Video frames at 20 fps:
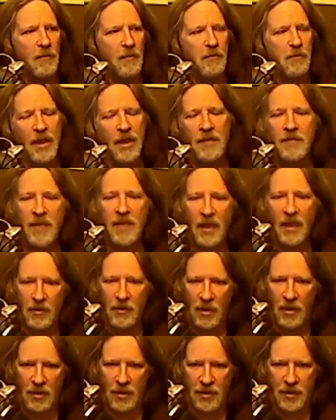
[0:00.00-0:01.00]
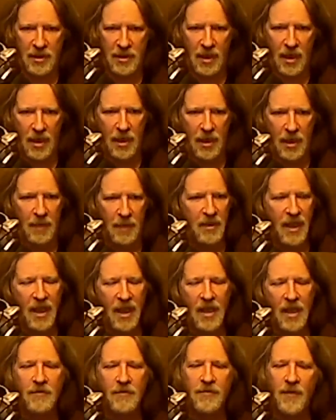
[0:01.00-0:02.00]
bummed out all the time,
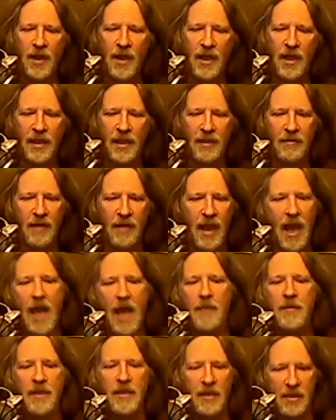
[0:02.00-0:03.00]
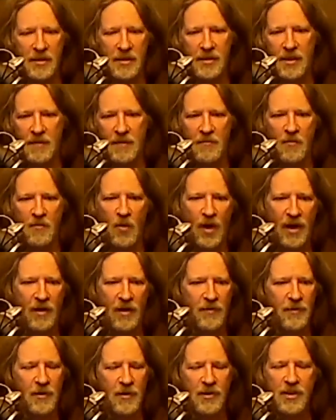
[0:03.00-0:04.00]
can't find happiness
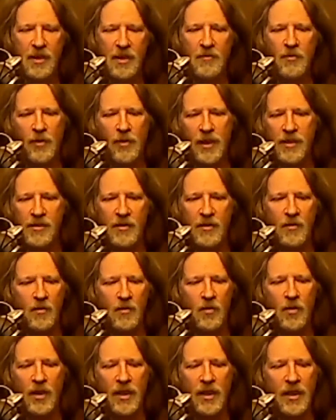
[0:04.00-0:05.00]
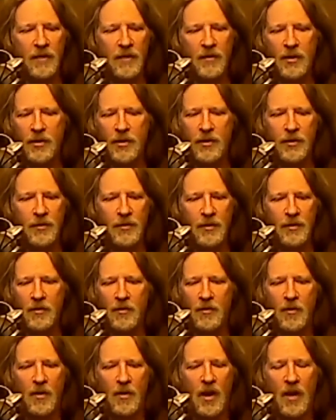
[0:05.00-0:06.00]
somewhere for some reason, whatever,
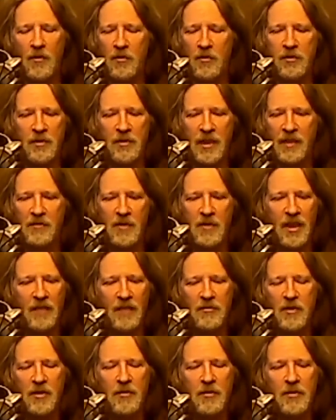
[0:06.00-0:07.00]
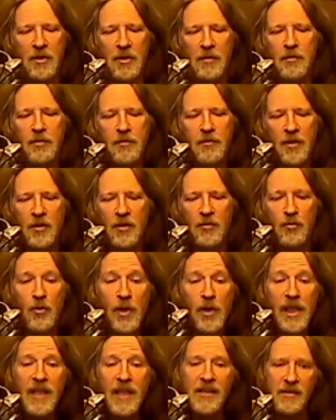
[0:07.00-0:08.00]
the
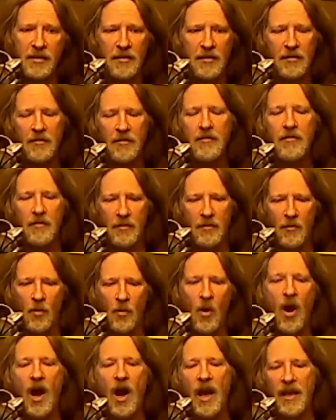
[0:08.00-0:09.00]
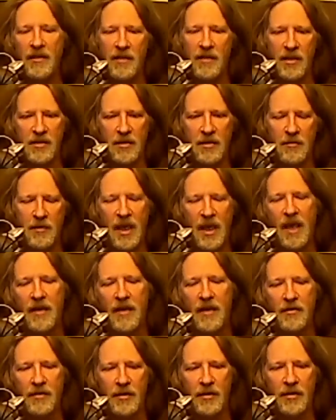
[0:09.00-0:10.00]
reason why doesn't
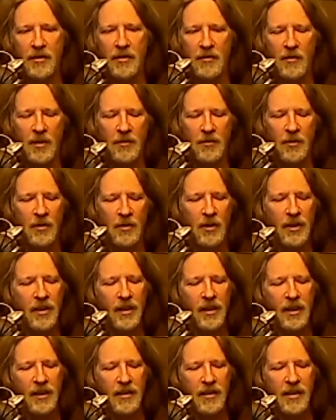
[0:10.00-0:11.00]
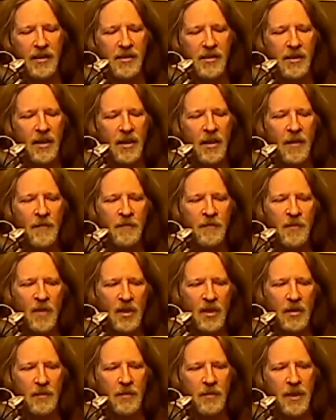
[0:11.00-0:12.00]
matter. When we're looking at this,
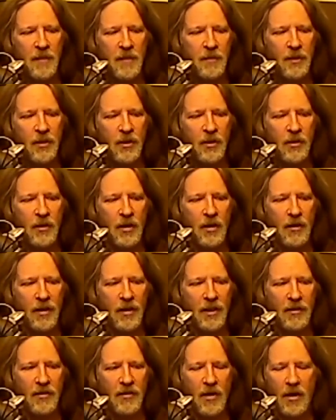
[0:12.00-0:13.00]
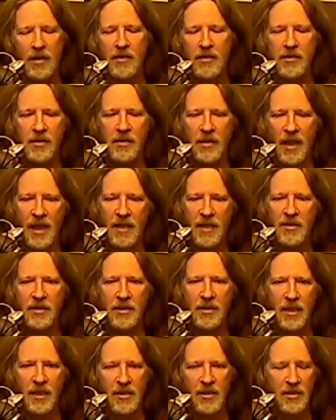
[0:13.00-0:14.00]
the people who are in constant
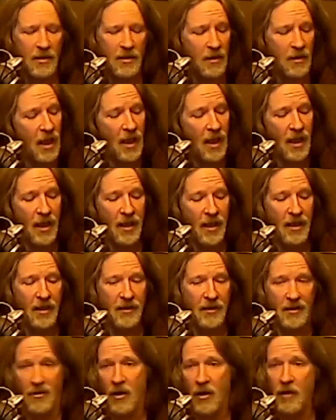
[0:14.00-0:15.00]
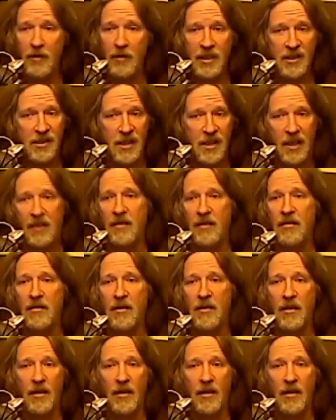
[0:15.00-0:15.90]
agitation, they're always sick,